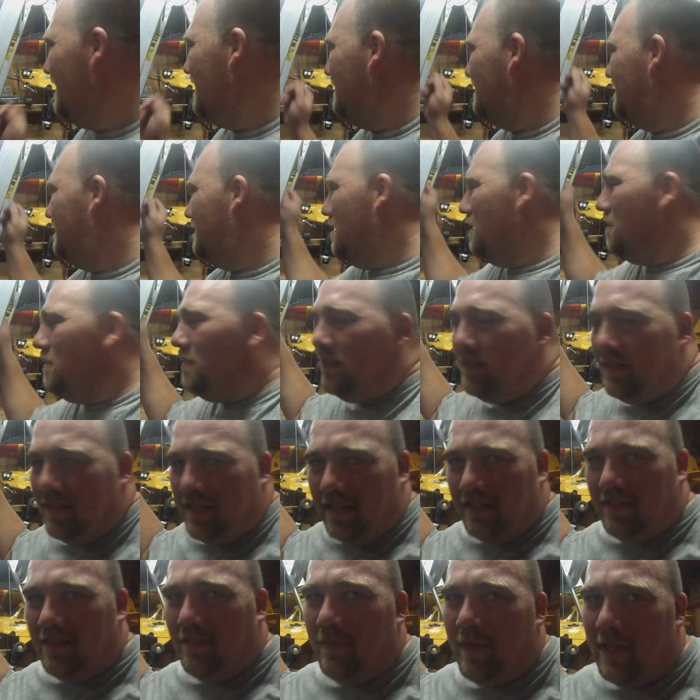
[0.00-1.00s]
So
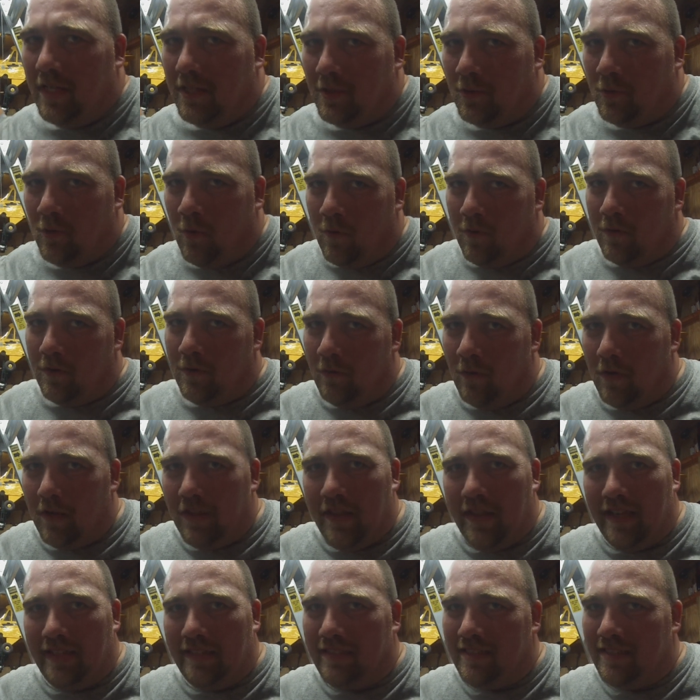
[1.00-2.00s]
it's a bit shorter than what
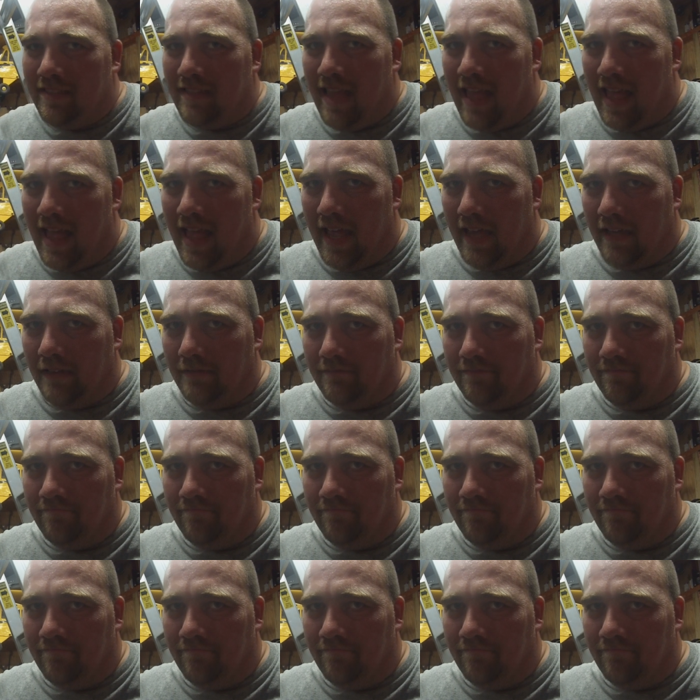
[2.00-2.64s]
they say.